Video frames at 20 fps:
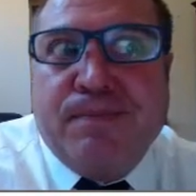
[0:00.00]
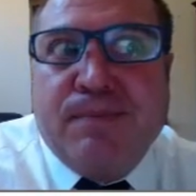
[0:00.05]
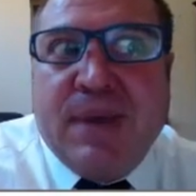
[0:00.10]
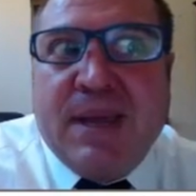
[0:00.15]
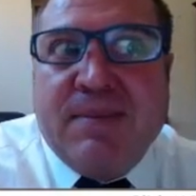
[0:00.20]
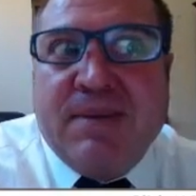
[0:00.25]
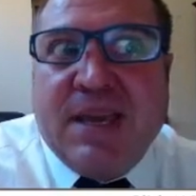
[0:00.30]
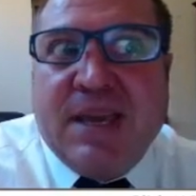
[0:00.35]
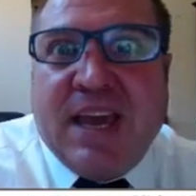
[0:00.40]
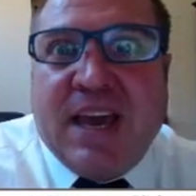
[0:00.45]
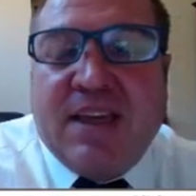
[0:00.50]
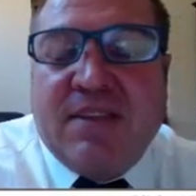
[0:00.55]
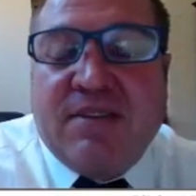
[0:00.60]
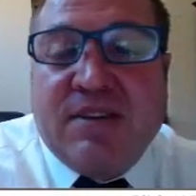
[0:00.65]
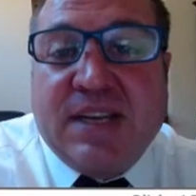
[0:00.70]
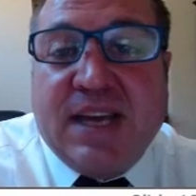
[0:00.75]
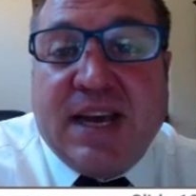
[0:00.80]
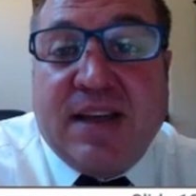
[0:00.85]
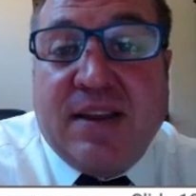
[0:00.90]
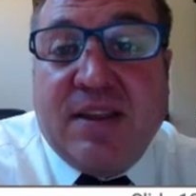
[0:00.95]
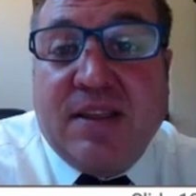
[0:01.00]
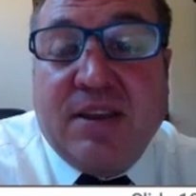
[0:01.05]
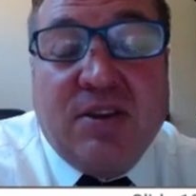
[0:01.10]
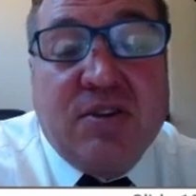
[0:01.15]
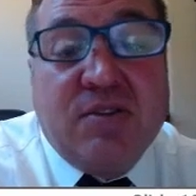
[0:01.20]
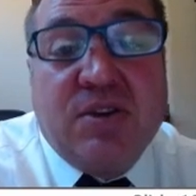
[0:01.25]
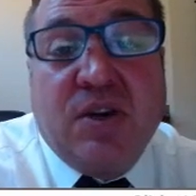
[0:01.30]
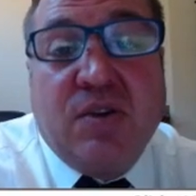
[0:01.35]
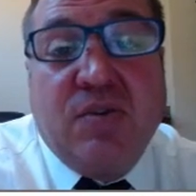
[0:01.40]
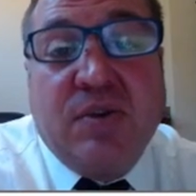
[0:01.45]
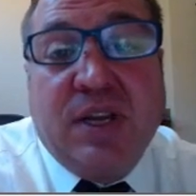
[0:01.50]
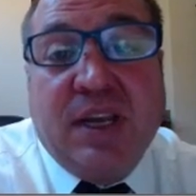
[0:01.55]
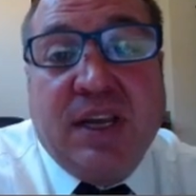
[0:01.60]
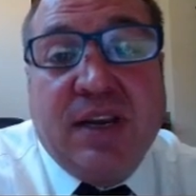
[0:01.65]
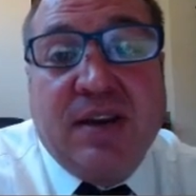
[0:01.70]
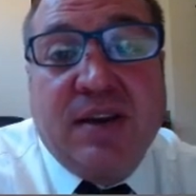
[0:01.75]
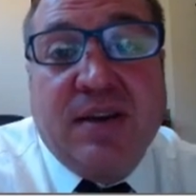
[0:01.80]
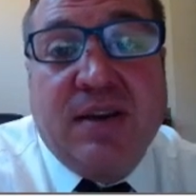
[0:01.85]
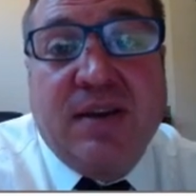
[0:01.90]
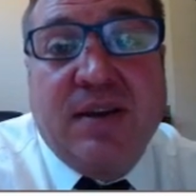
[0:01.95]
maybe gather data that you don't
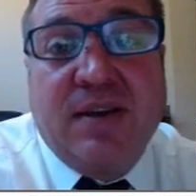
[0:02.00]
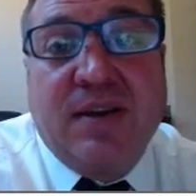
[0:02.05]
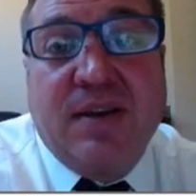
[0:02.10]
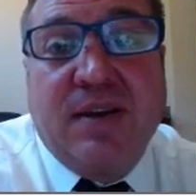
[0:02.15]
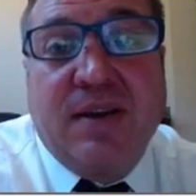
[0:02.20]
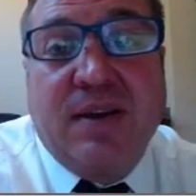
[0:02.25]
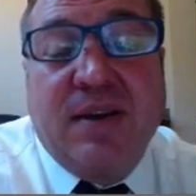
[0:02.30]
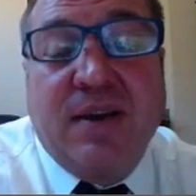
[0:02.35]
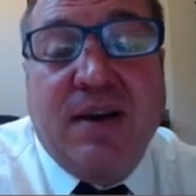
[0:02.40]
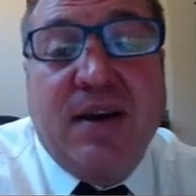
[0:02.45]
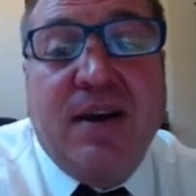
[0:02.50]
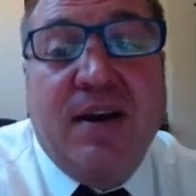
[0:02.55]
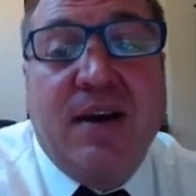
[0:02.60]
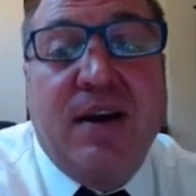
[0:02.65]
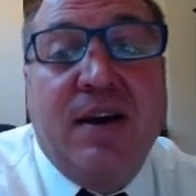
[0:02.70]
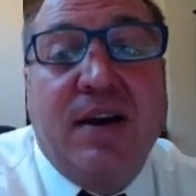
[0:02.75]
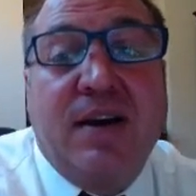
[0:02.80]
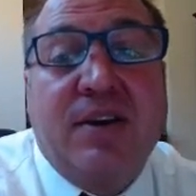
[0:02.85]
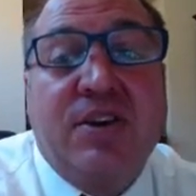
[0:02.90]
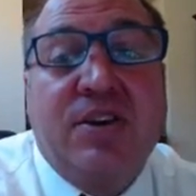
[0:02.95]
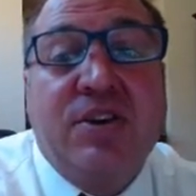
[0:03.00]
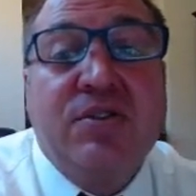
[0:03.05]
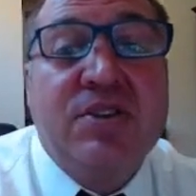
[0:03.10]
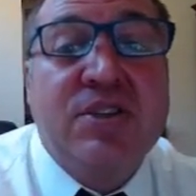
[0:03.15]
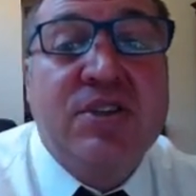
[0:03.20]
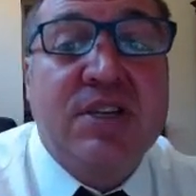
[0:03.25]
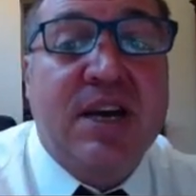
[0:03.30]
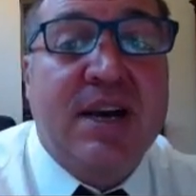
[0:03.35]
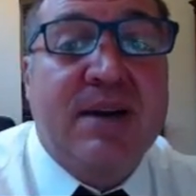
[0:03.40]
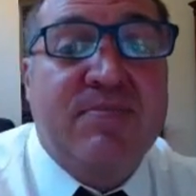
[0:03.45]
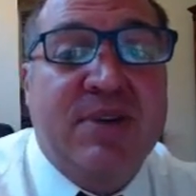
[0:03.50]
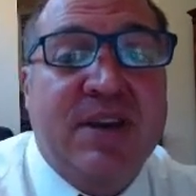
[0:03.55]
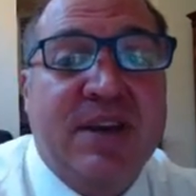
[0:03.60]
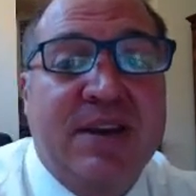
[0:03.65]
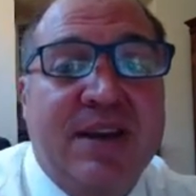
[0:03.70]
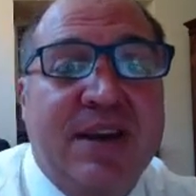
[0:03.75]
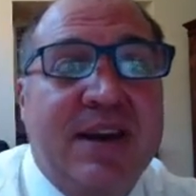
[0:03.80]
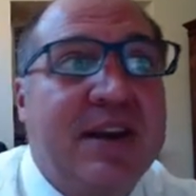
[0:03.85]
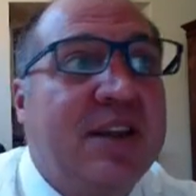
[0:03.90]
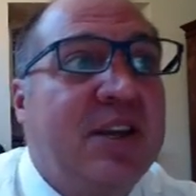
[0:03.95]
need. A huge topic
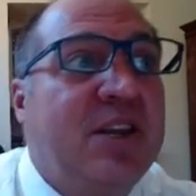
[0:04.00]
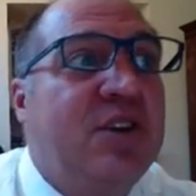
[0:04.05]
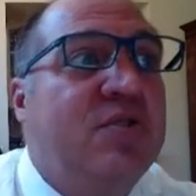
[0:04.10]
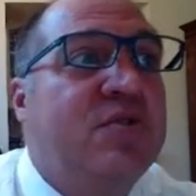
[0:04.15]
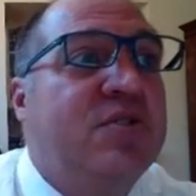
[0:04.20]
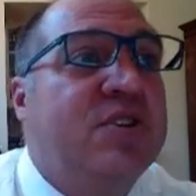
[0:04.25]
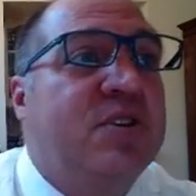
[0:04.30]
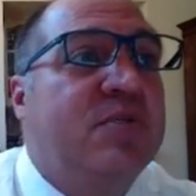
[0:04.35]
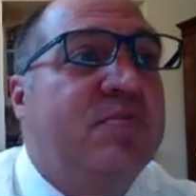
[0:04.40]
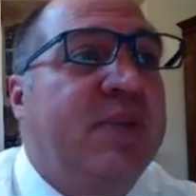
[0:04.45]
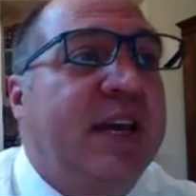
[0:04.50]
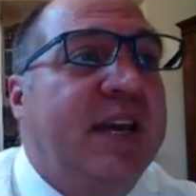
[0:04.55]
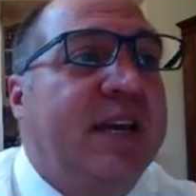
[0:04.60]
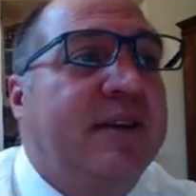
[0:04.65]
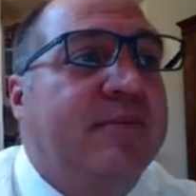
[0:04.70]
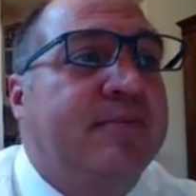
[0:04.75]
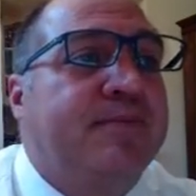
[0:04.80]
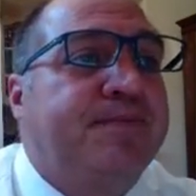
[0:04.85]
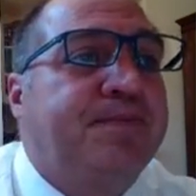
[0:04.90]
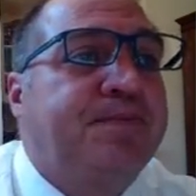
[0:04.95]
and a huge debate.